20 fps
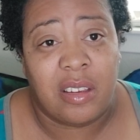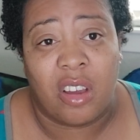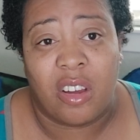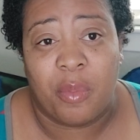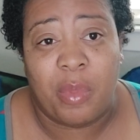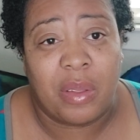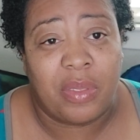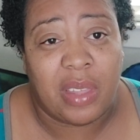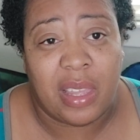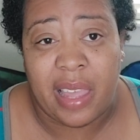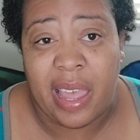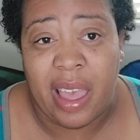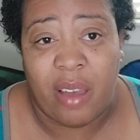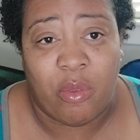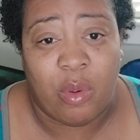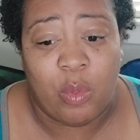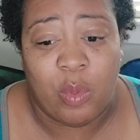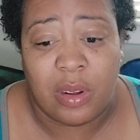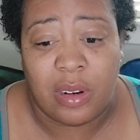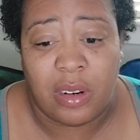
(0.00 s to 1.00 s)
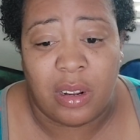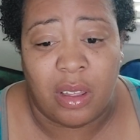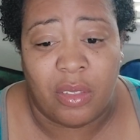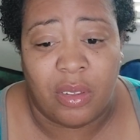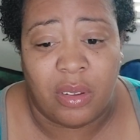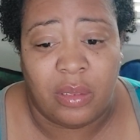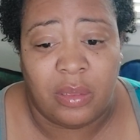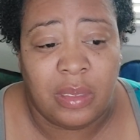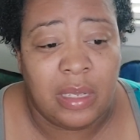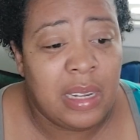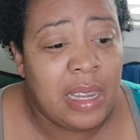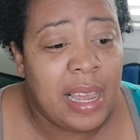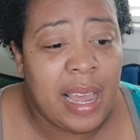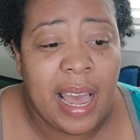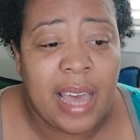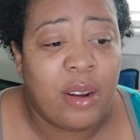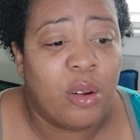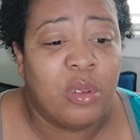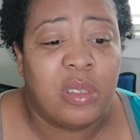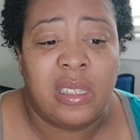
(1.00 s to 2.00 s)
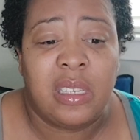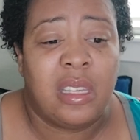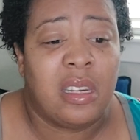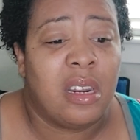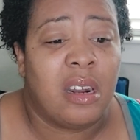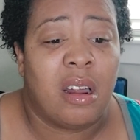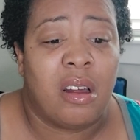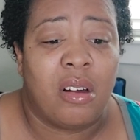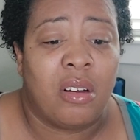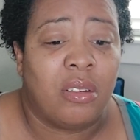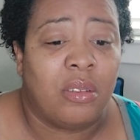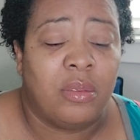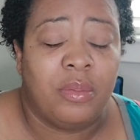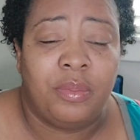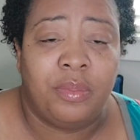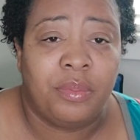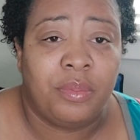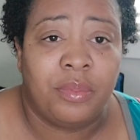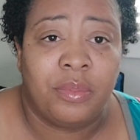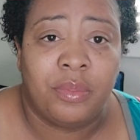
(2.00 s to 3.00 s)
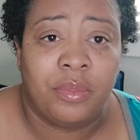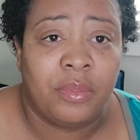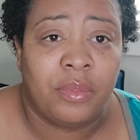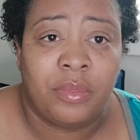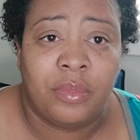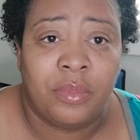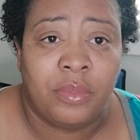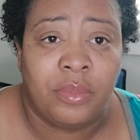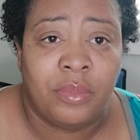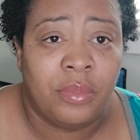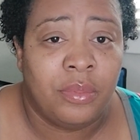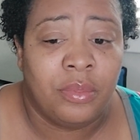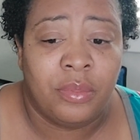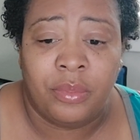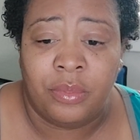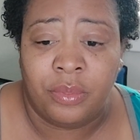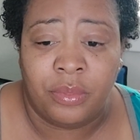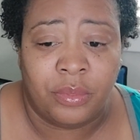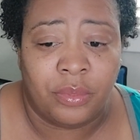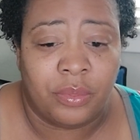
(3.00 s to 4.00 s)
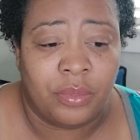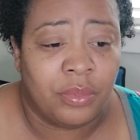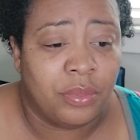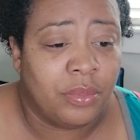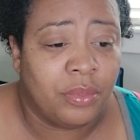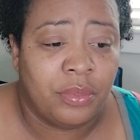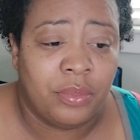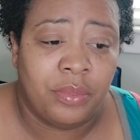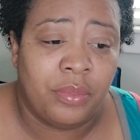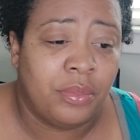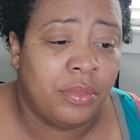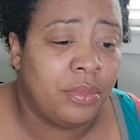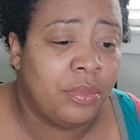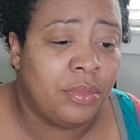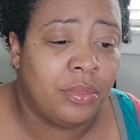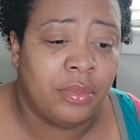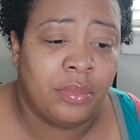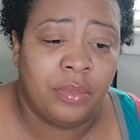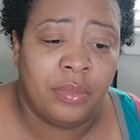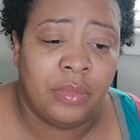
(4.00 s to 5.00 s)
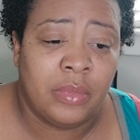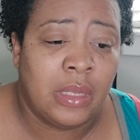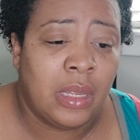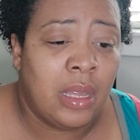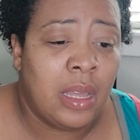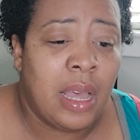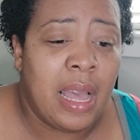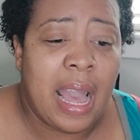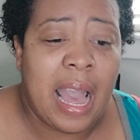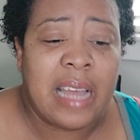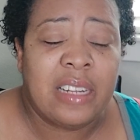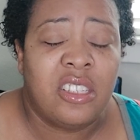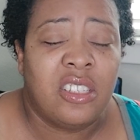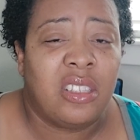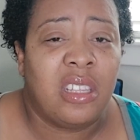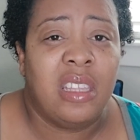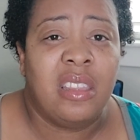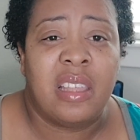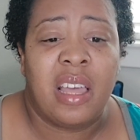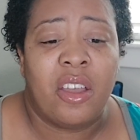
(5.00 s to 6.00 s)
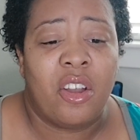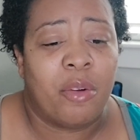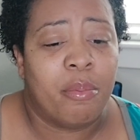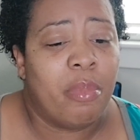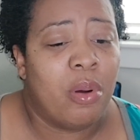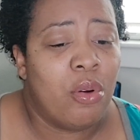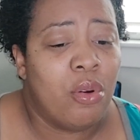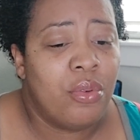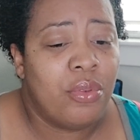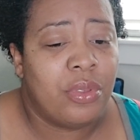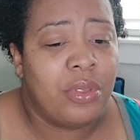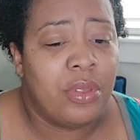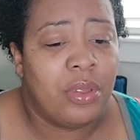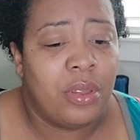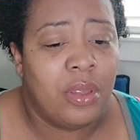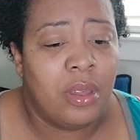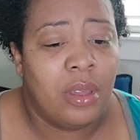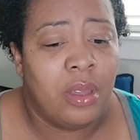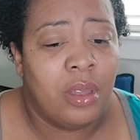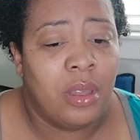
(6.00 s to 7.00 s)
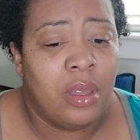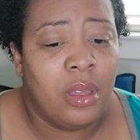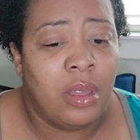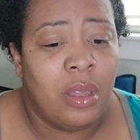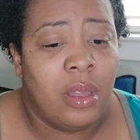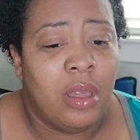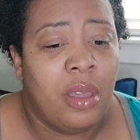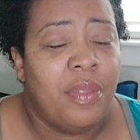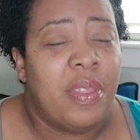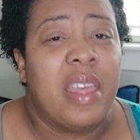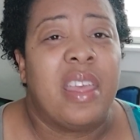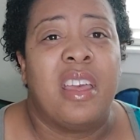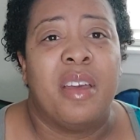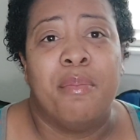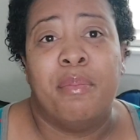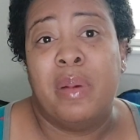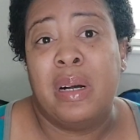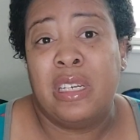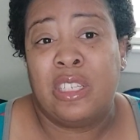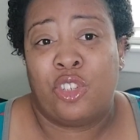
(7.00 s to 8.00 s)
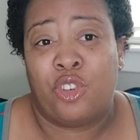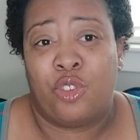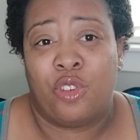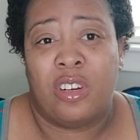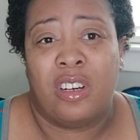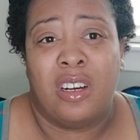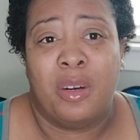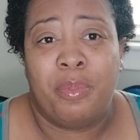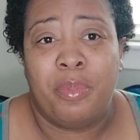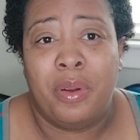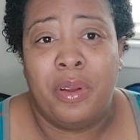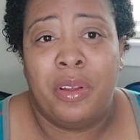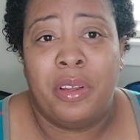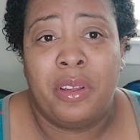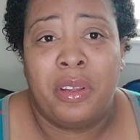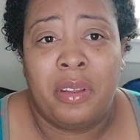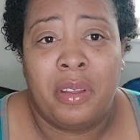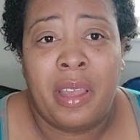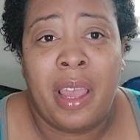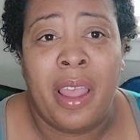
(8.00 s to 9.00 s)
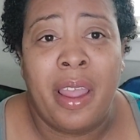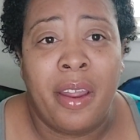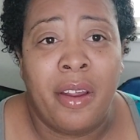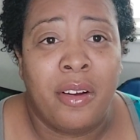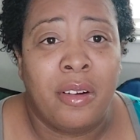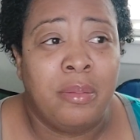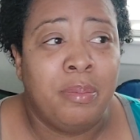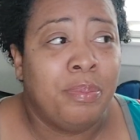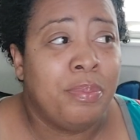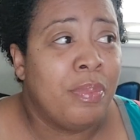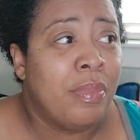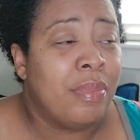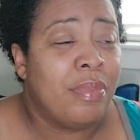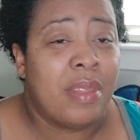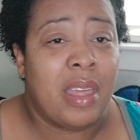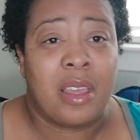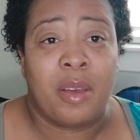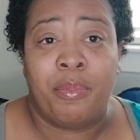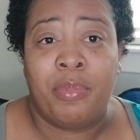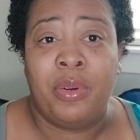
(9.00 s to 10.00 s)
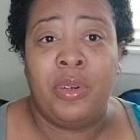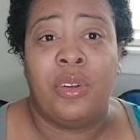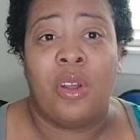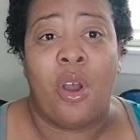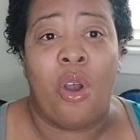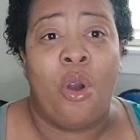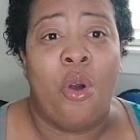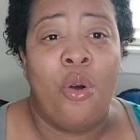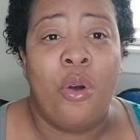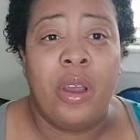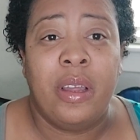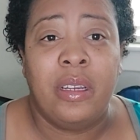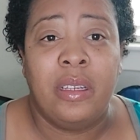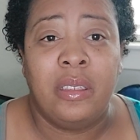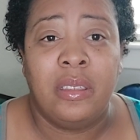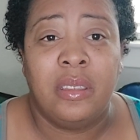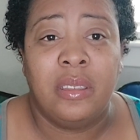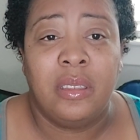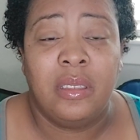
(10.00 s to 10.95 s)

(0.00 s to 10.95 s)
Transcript: talk about they have with one another. I don't see it at all. Mm-mm. I just think they are both, they can muster up care. They could put on